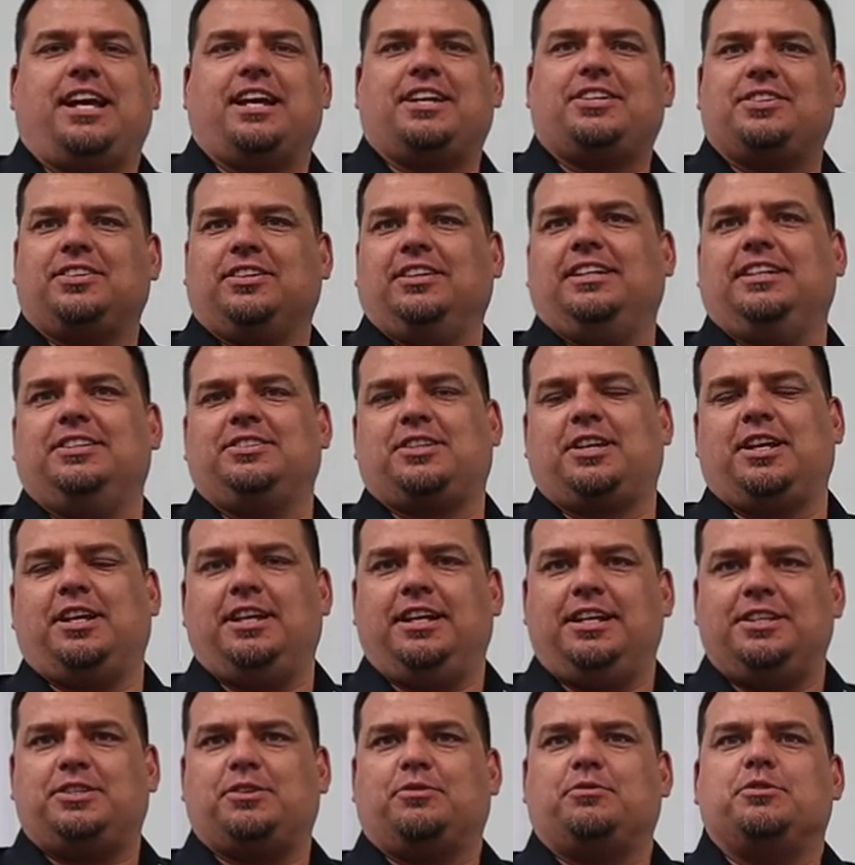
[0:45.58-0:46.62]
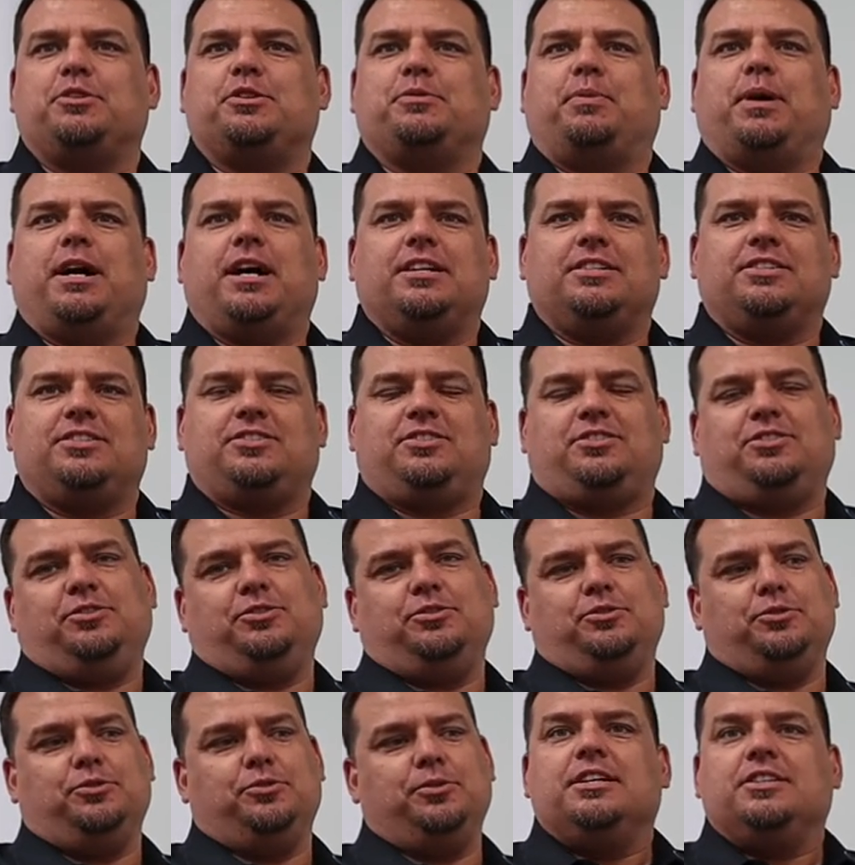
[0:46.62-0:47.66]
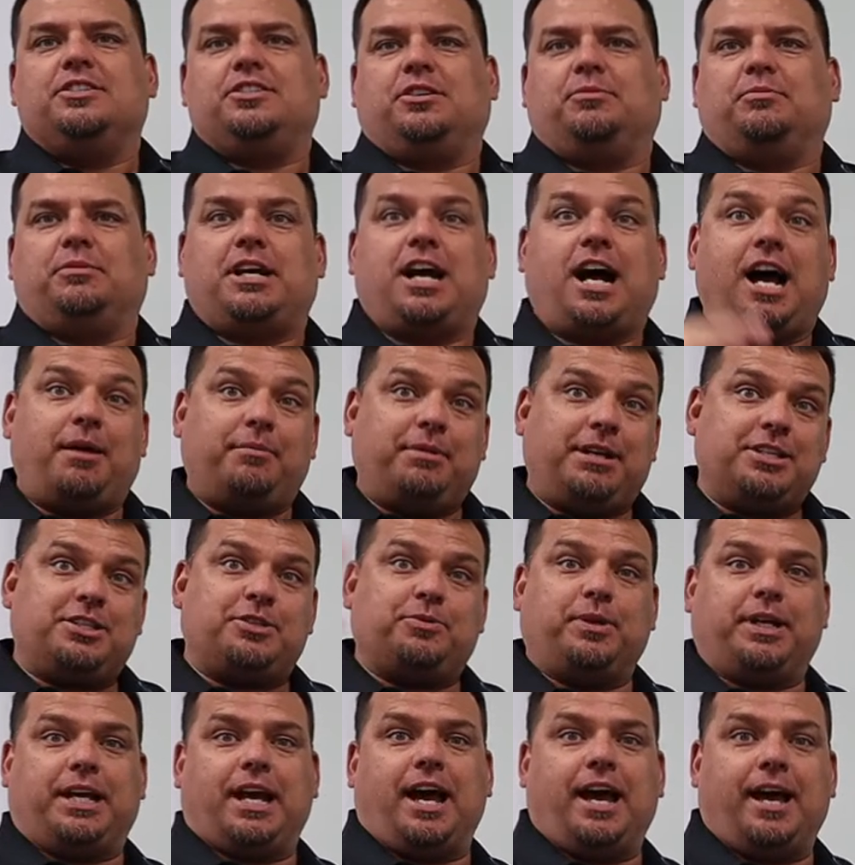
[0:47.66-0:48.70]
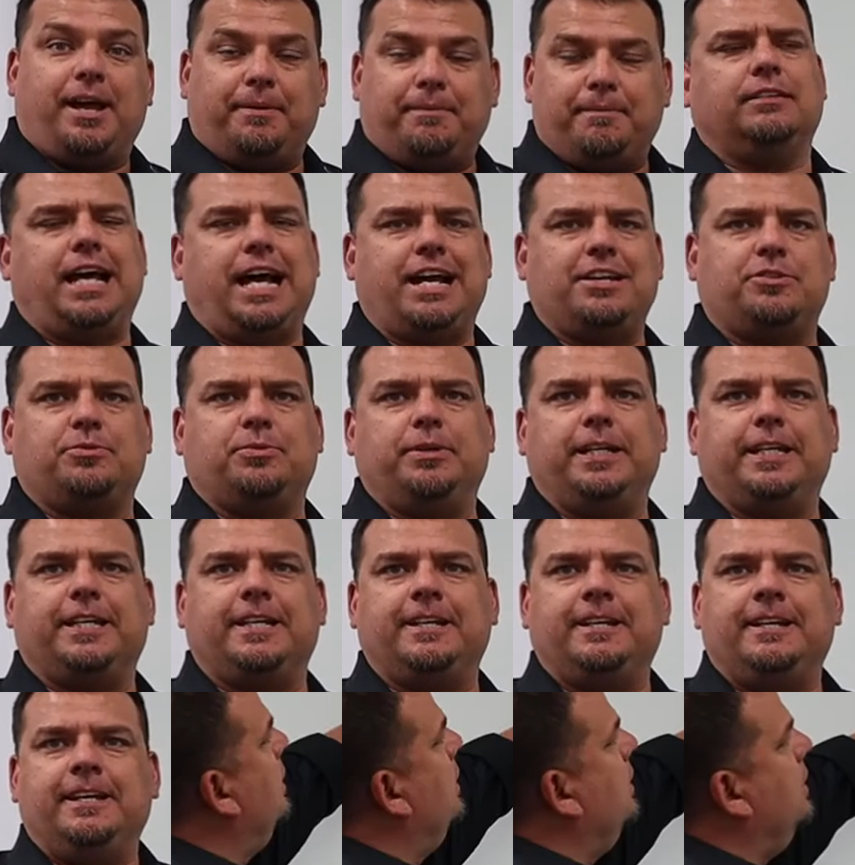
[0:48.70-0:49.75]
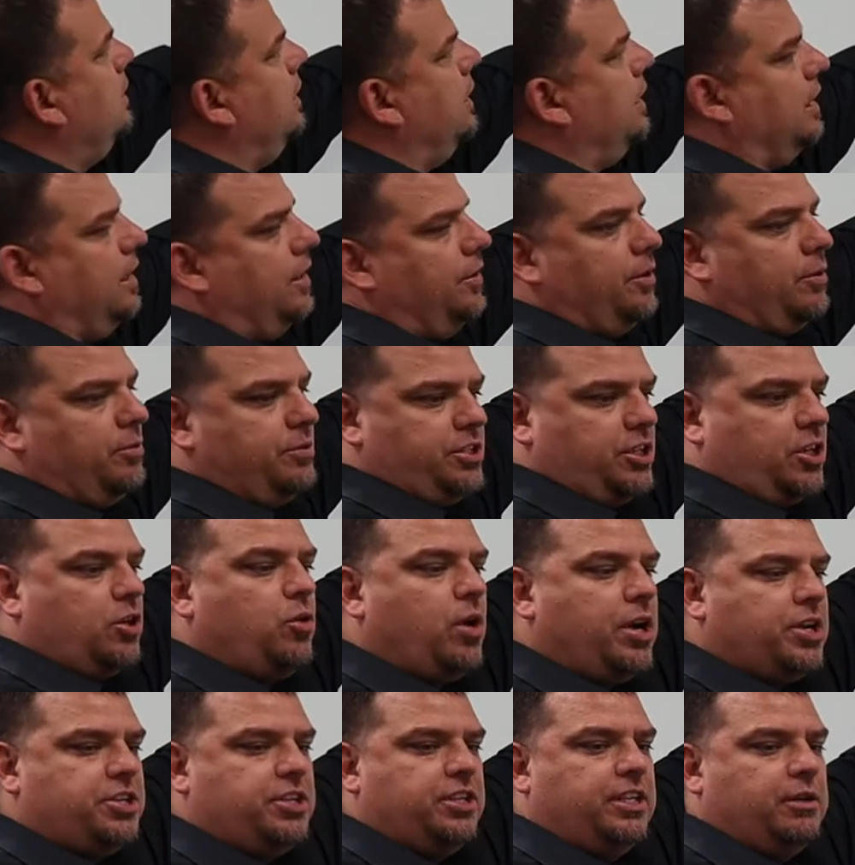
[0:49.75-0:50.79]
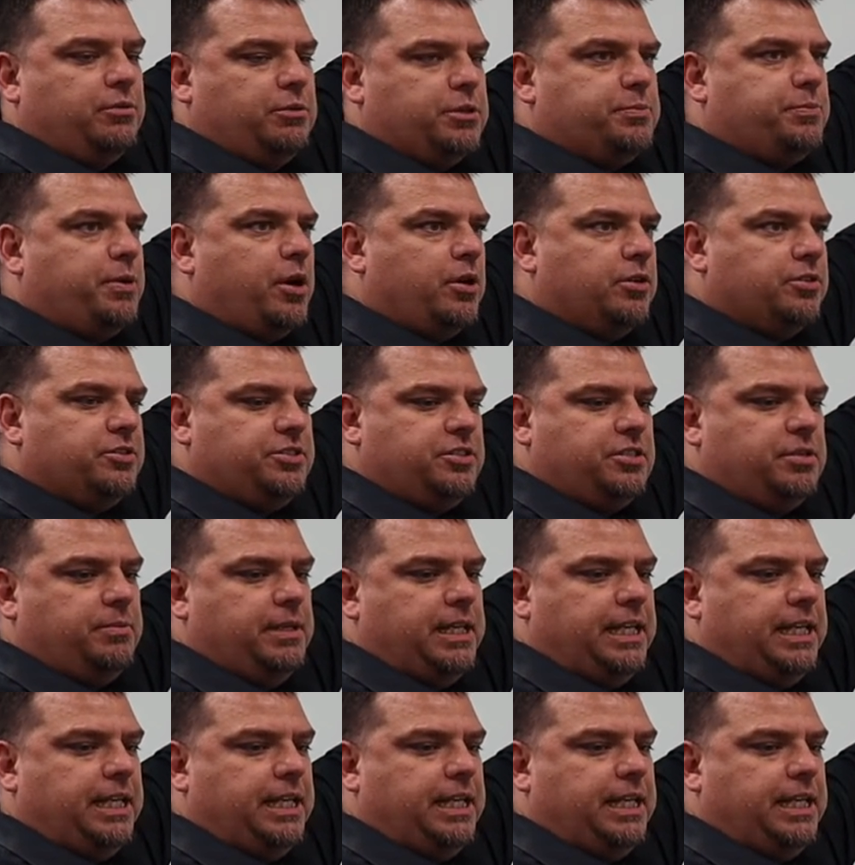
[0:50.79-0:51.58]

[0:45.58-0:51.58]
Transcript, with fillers: actually, it's, gonna, it's in response to some comments we got last week. Uh, there was a question that was posed to